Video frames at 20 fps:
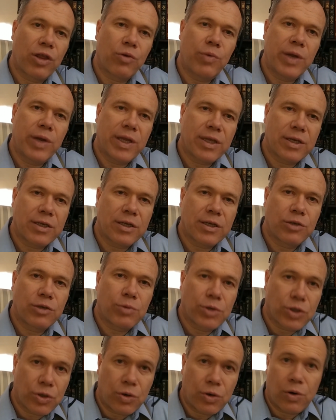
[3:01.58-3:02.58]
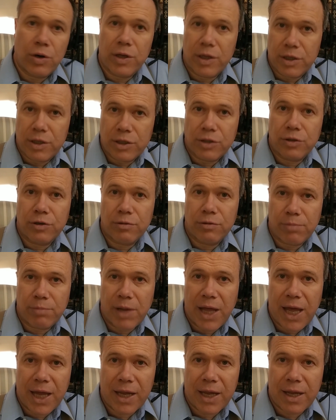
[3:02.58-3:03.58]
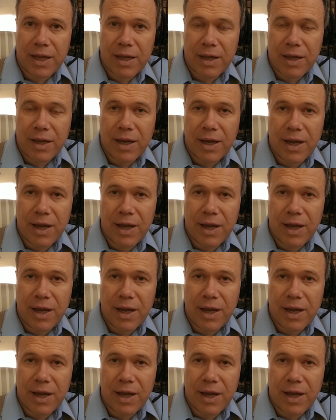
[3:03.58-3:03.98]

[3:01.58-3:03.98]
are the weaknesses which are holding the student back?